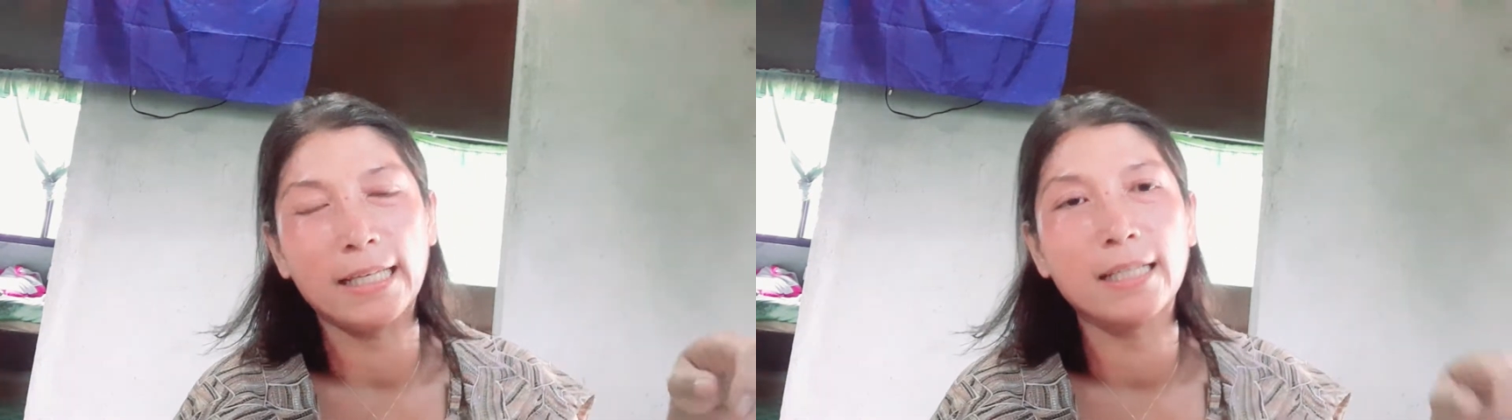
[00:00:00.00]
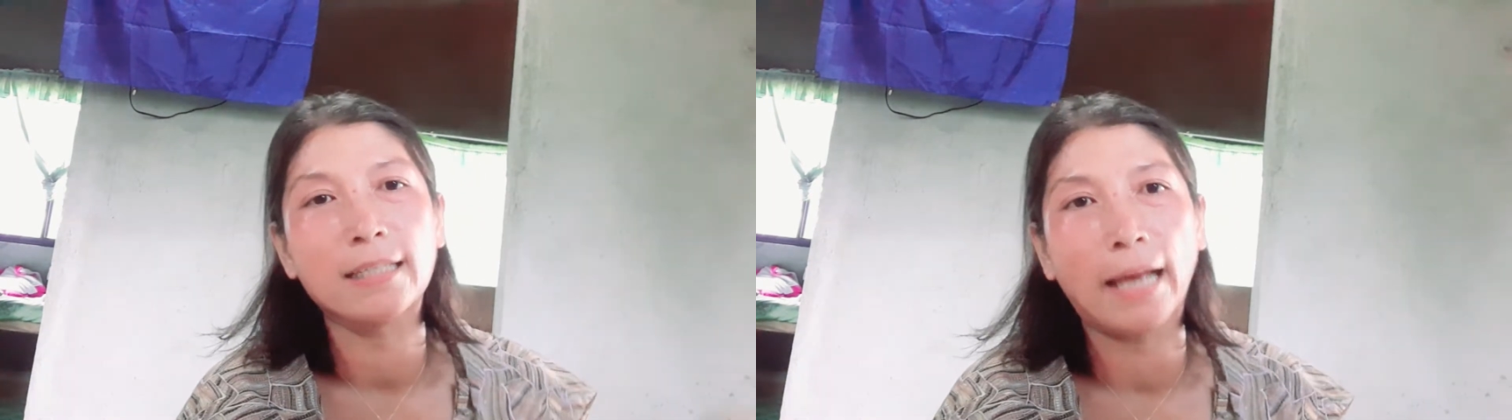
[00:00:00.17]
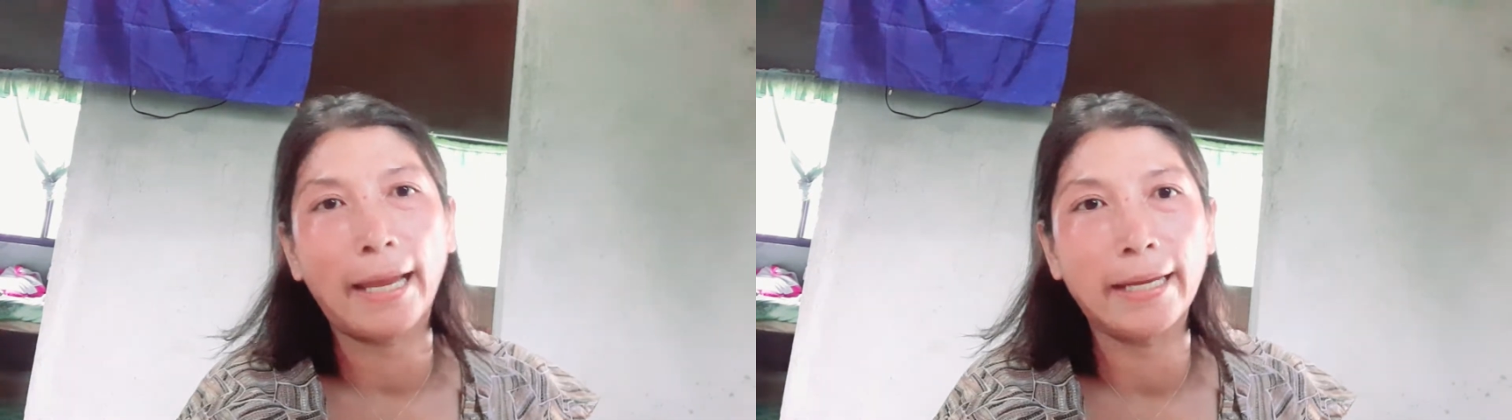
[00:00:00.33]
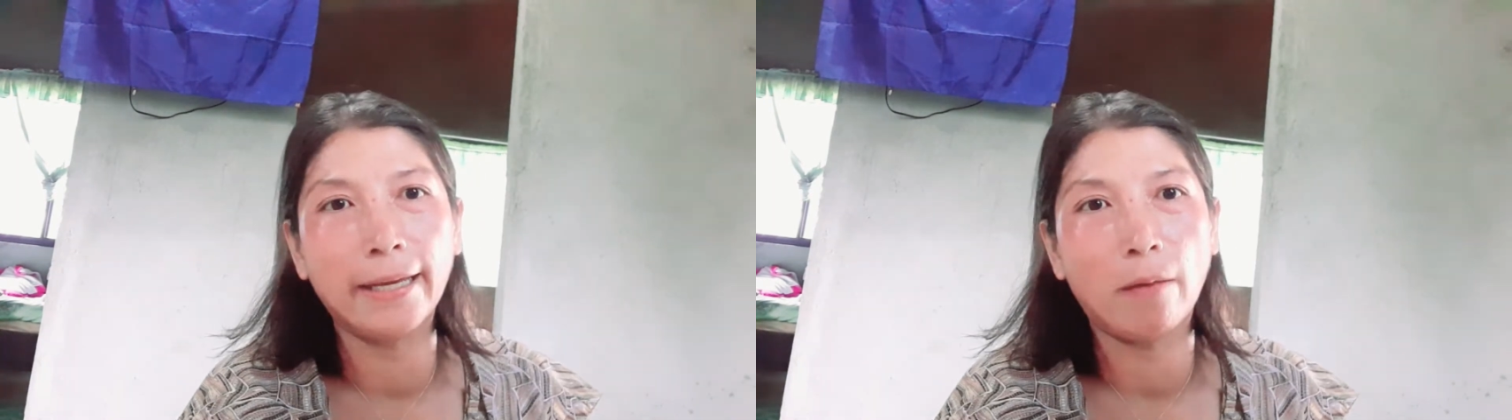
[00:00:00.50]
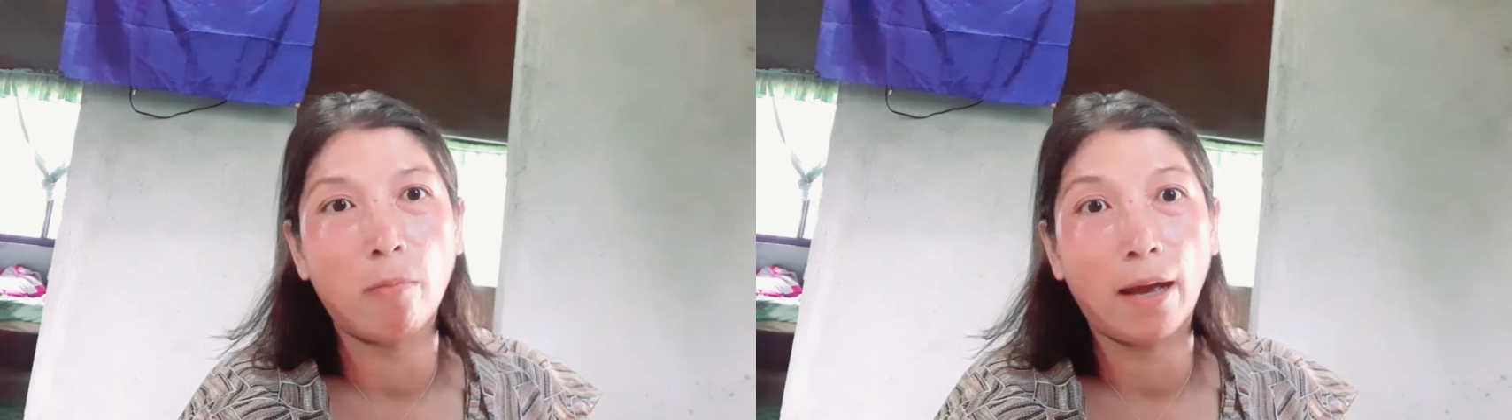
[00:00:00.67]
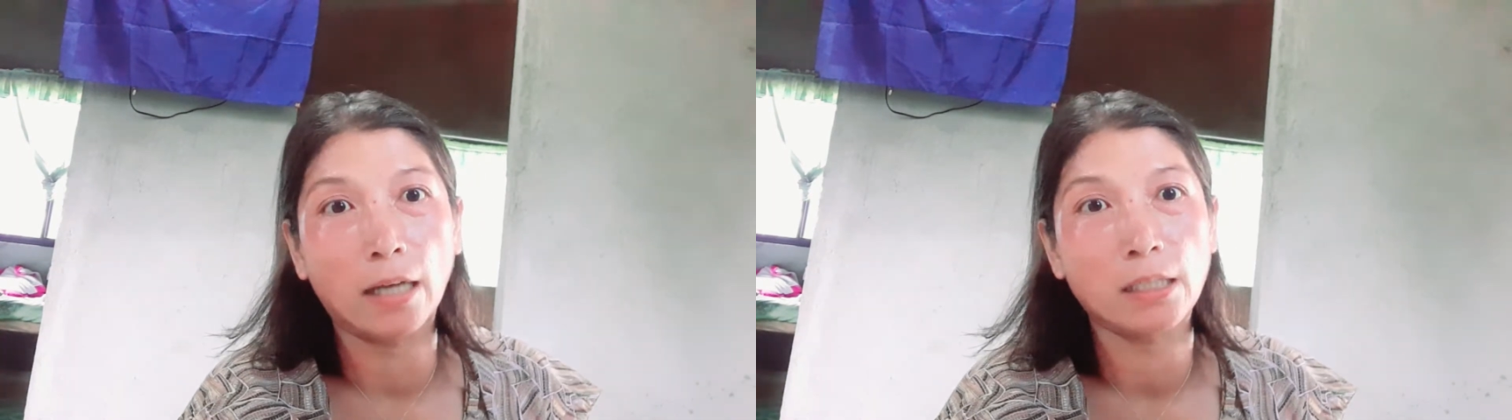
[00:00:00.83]
inside the
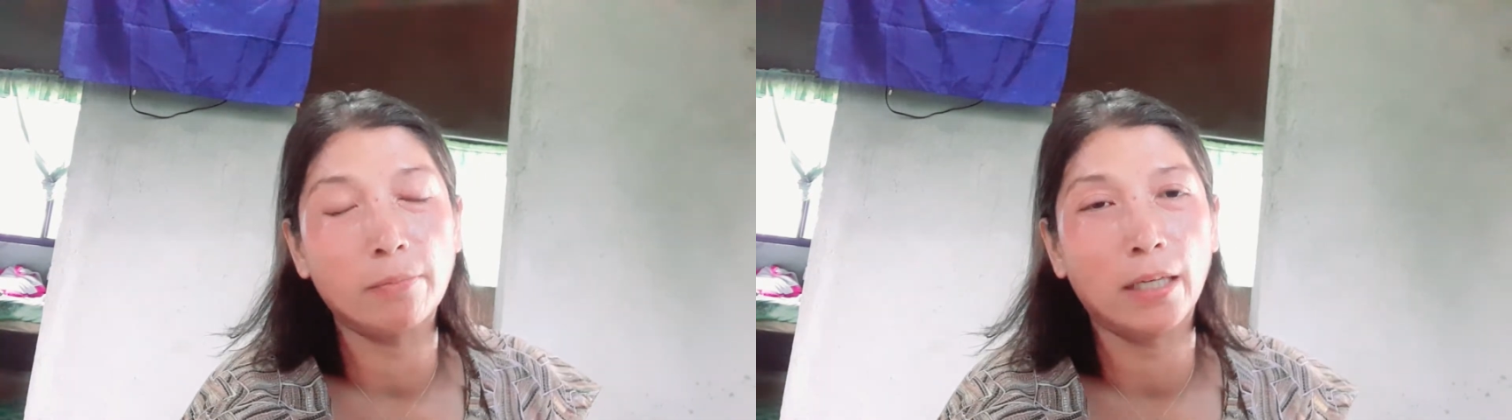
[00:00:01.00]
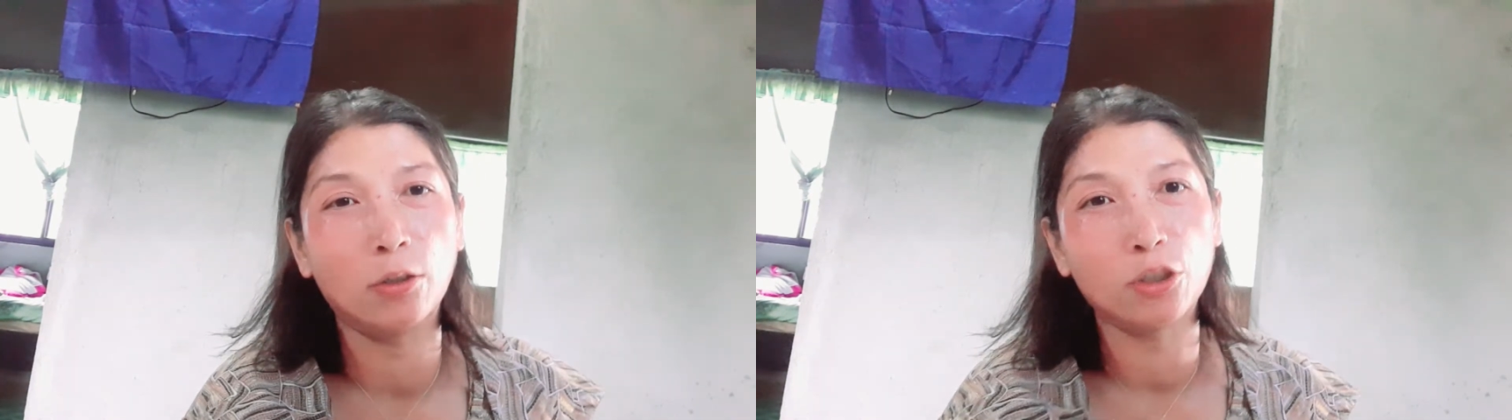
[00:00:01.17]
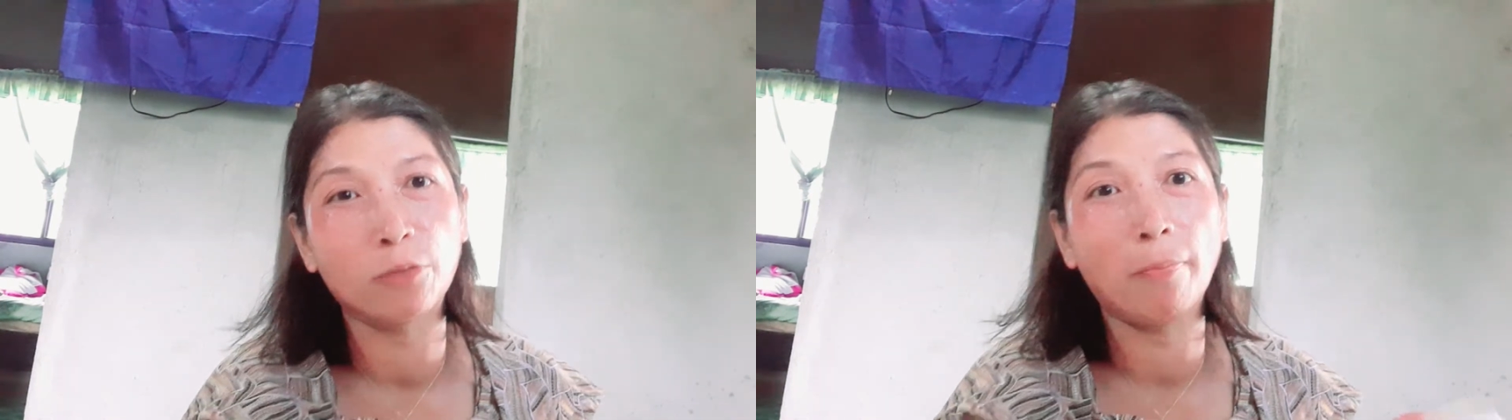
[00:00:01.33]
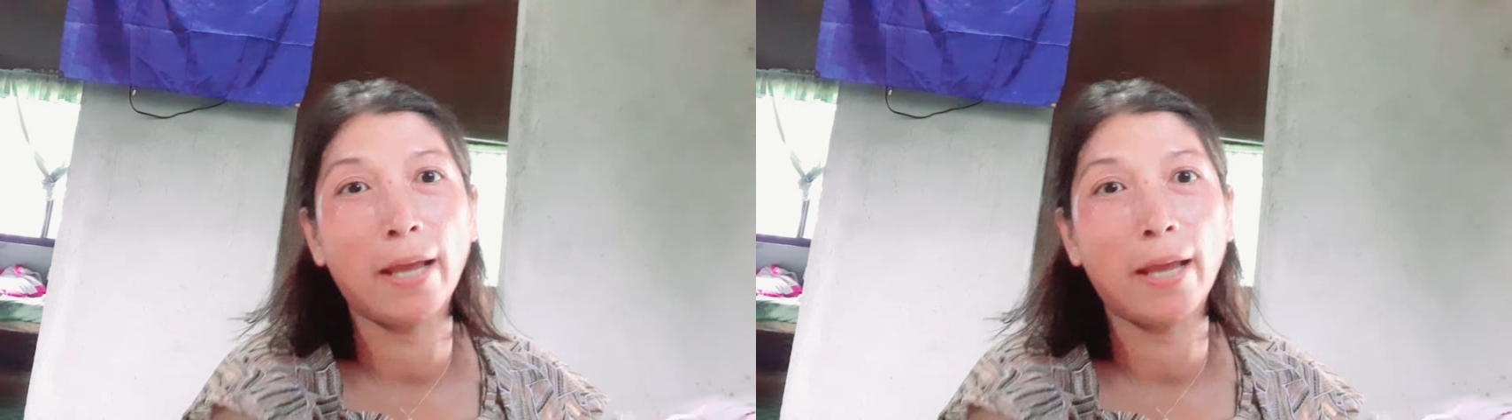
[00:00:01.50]
box because